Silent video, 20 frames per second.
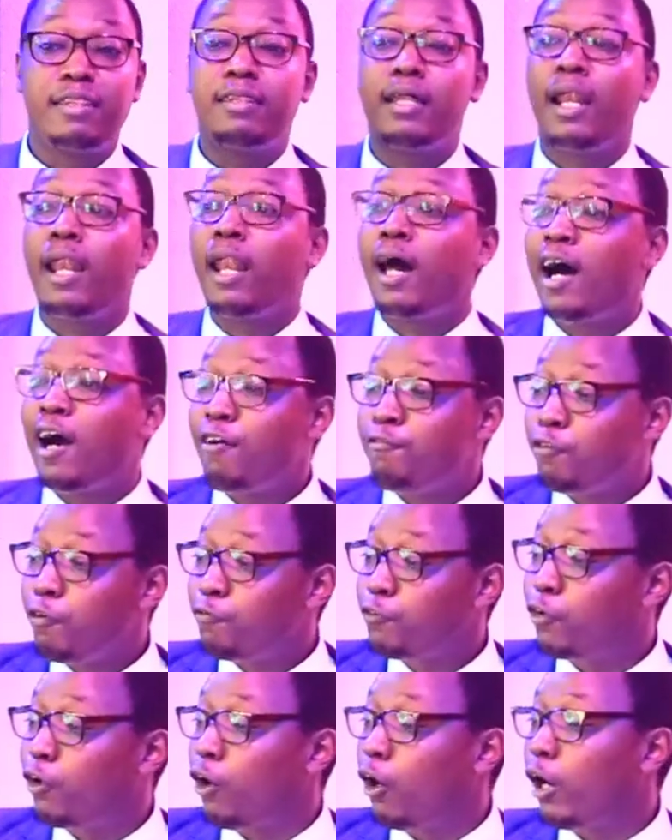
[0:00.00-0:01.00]
The love
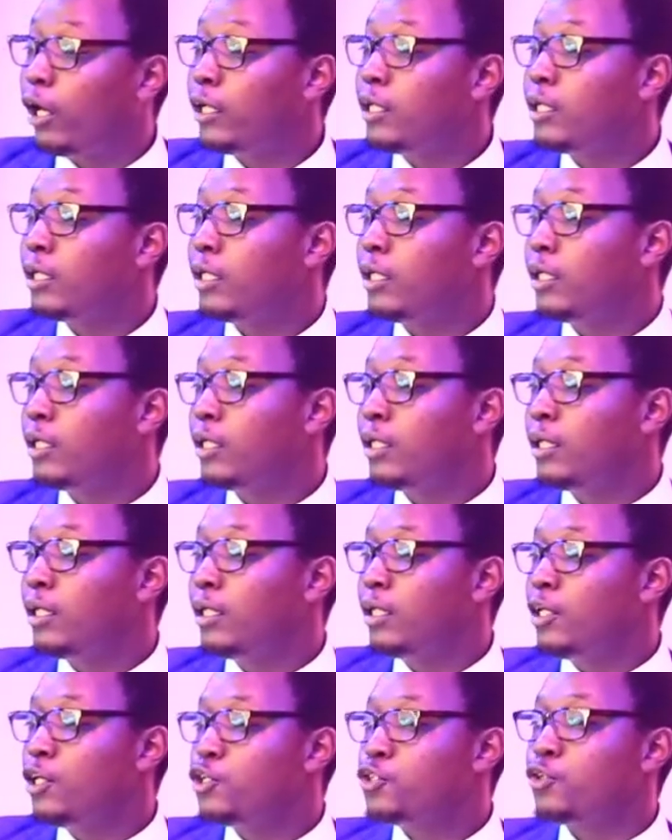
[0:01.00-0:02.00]
of God
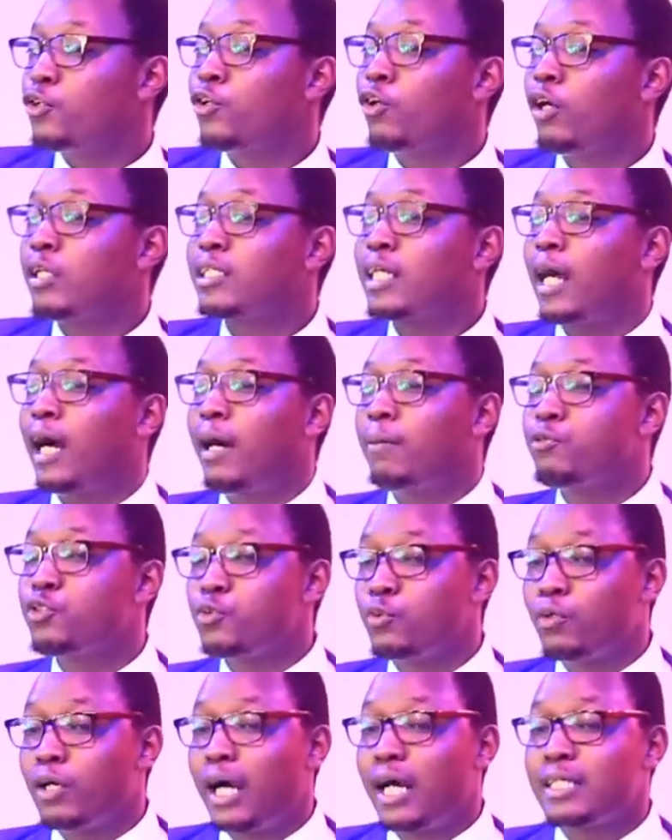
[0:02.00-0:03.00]
should not come
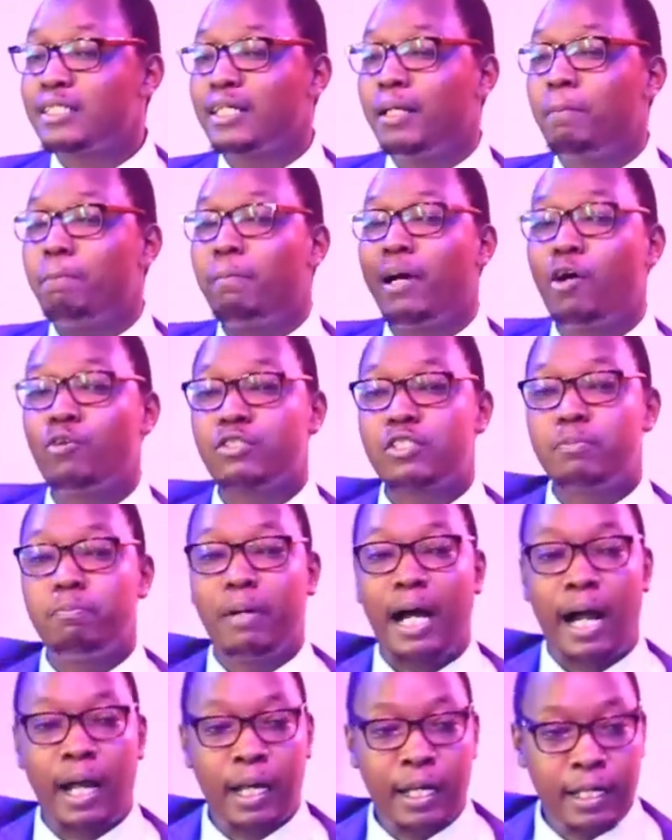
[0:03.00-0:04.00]
to us and bounce
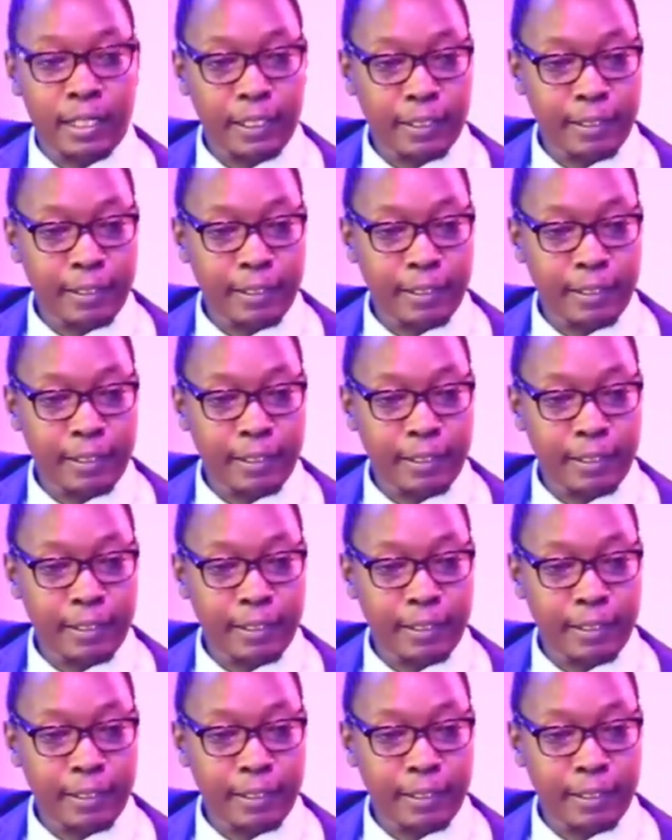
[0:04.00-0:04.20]
back.